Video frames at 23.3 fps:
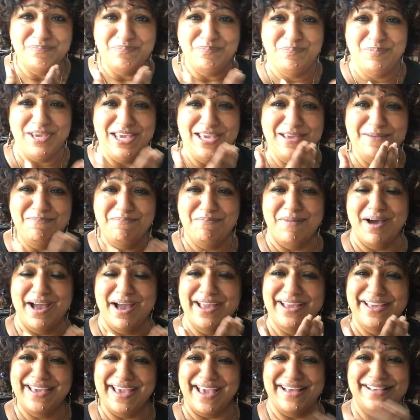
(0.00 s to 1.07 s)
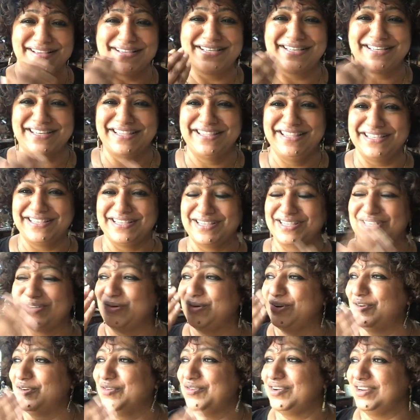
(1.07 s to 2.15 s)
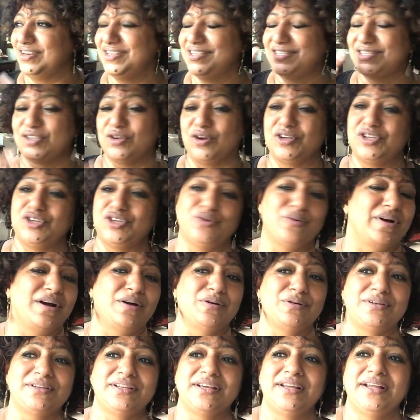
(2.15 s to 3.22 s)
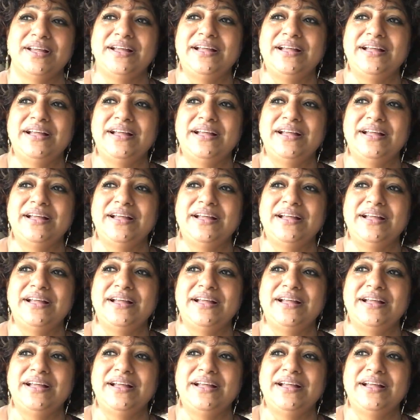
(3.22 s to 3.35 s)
Be my guest. This is going to really sort you out.